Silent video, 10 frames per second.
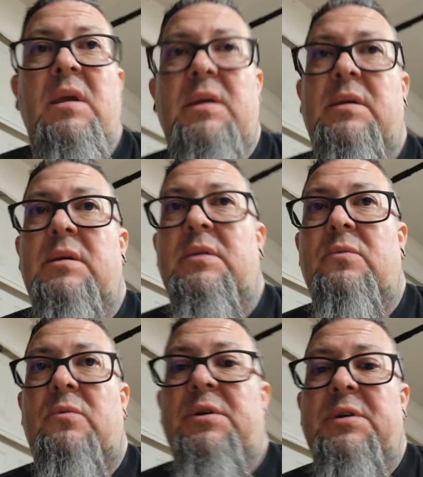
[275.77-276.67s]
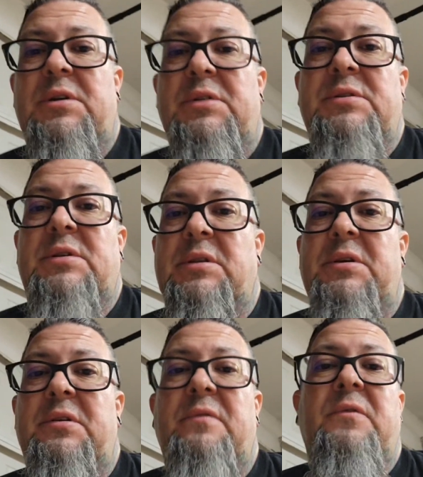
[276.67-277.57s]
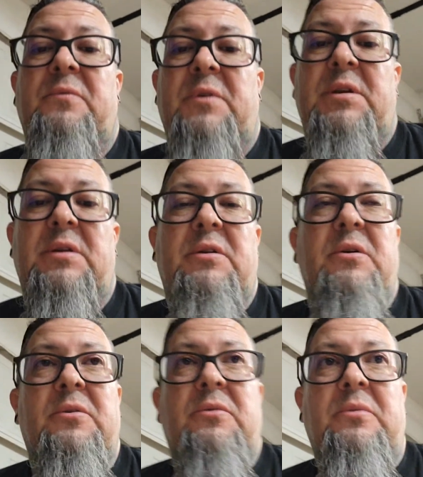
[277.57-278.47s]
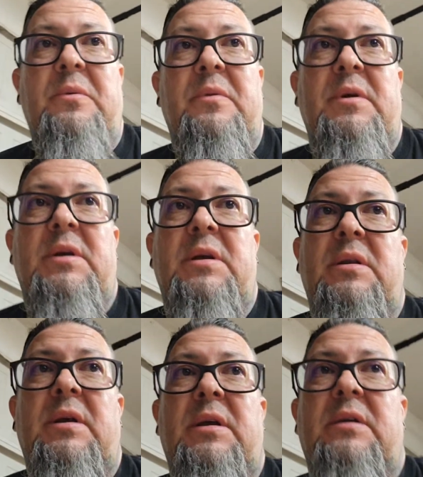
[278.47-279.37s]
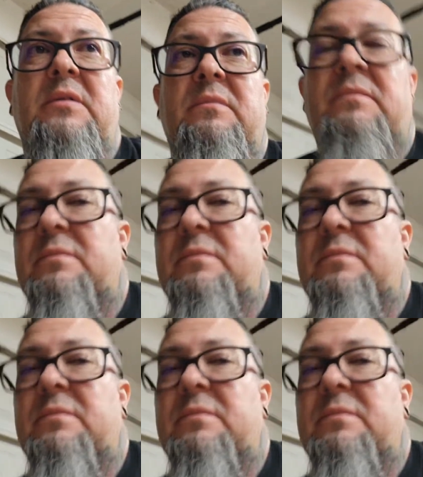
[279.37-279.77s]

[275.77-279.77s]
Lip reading: and where it needs to live and ready to go, then I can